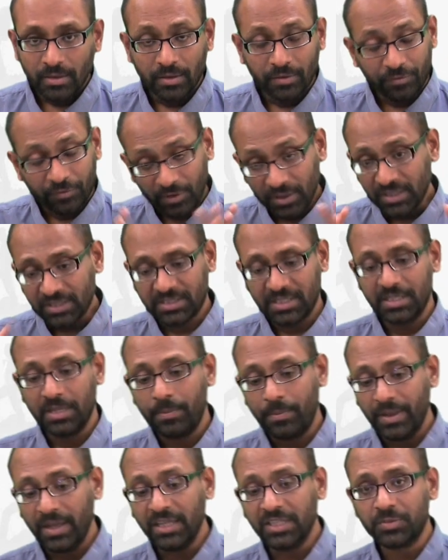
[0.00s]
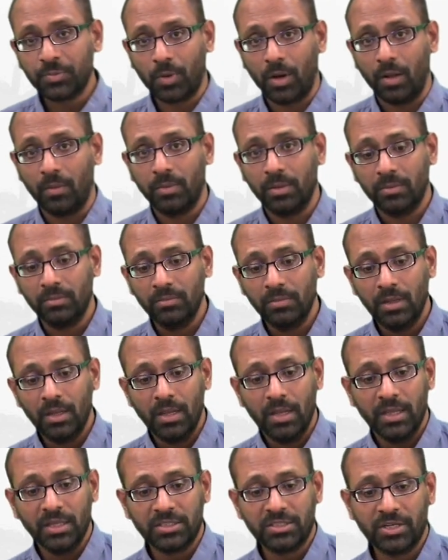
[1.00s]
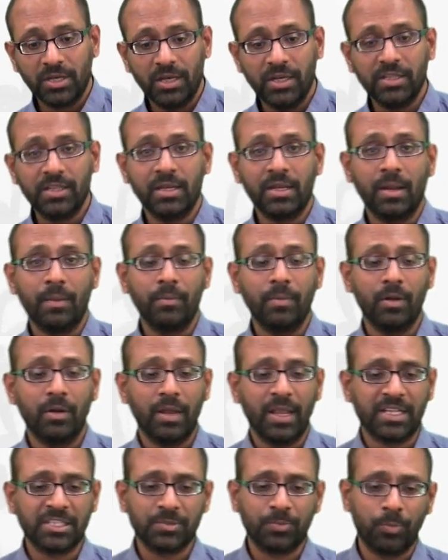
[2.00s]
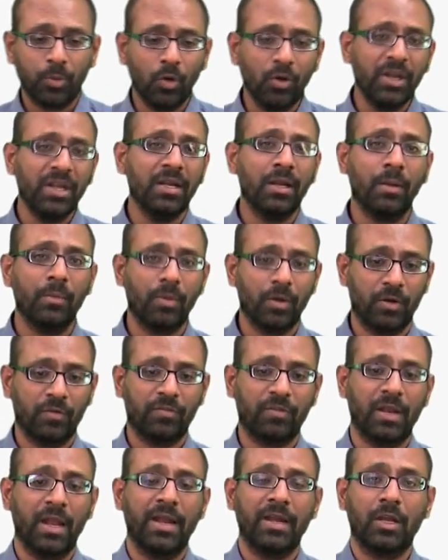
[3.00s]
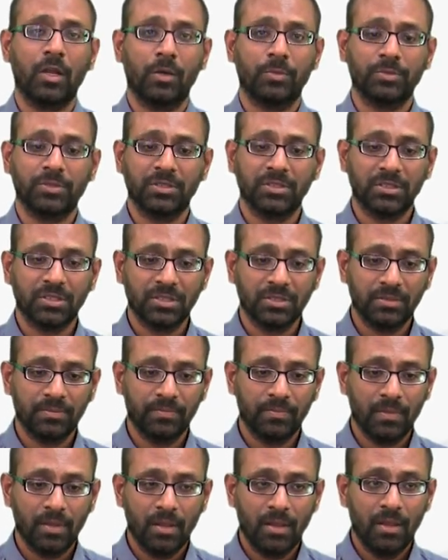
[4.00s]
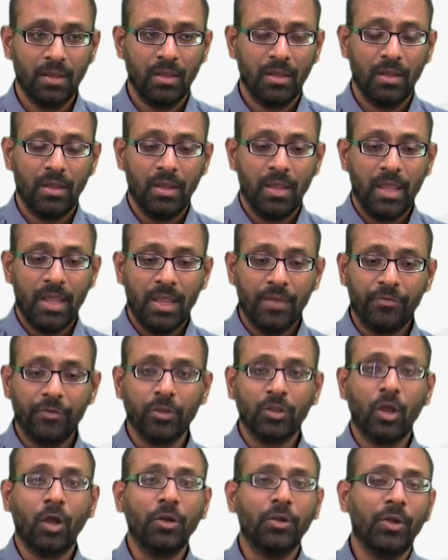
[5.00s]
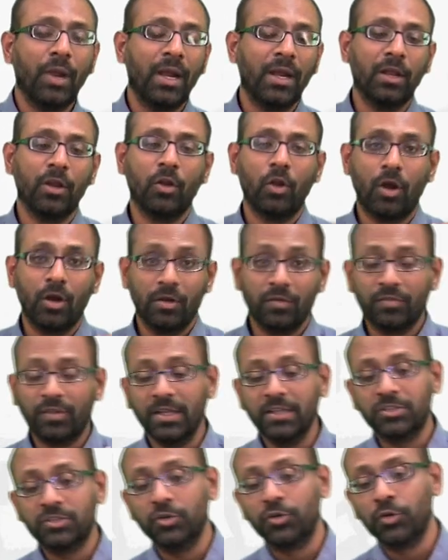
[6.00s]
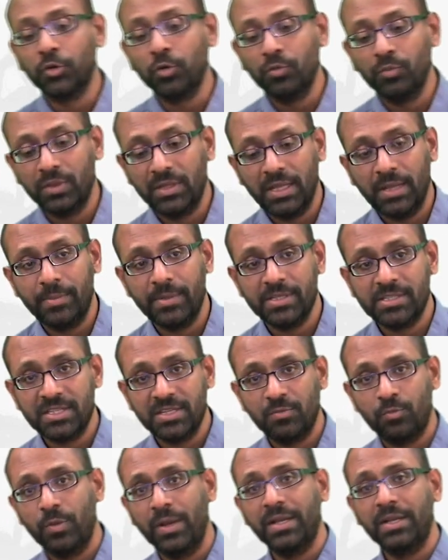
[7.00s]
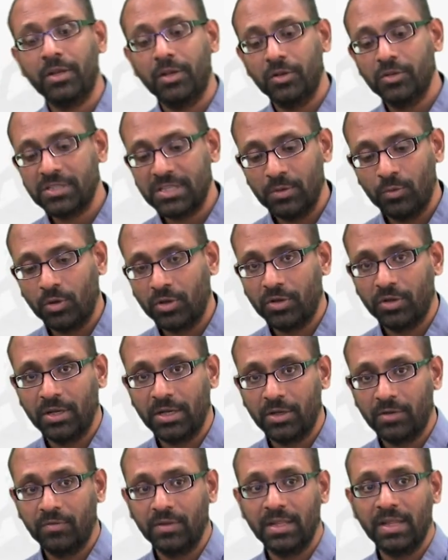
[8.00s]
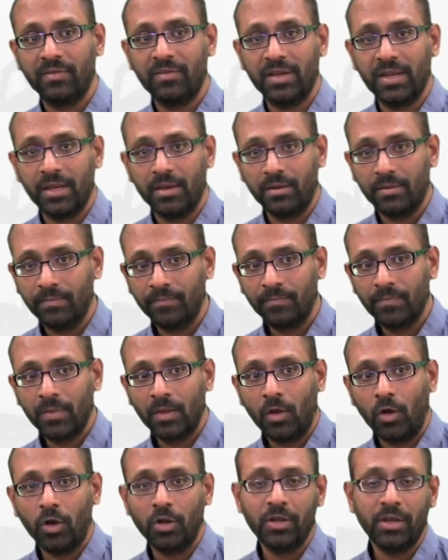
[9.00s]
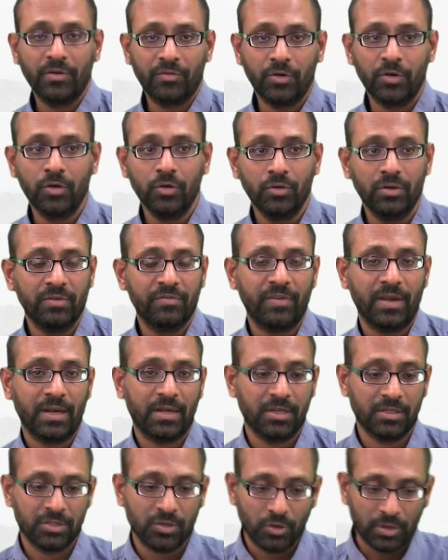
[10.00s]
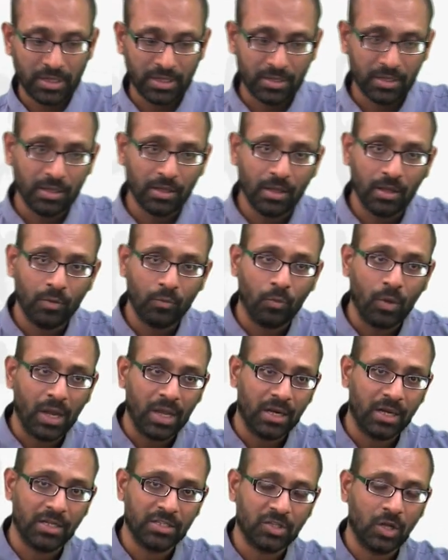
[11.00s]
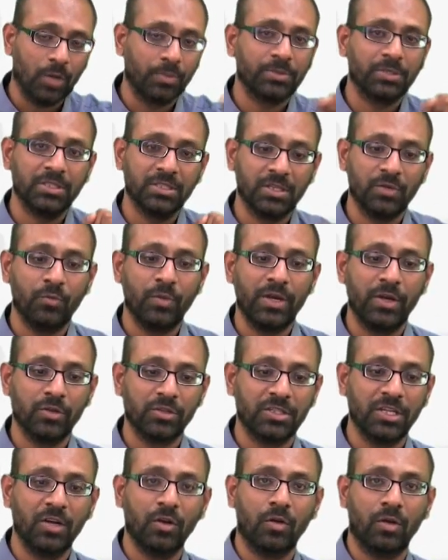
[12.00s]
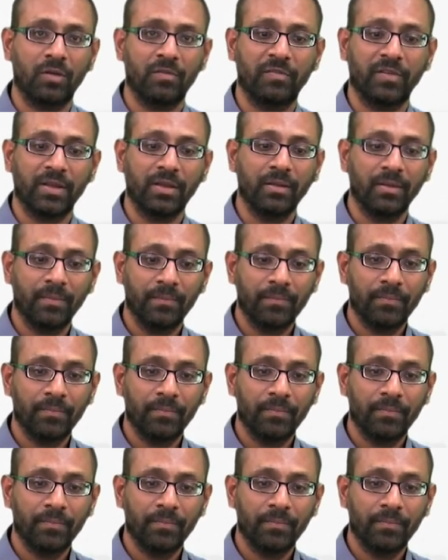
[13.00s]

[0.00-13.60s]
The first and the biggest problem is really the number, exploding number of client options. If you thought you had a lot of things to tune with ABG, wait till you see what you get with 11n. All you have to do, in fact, is look at the wireless options in Windows 0 config.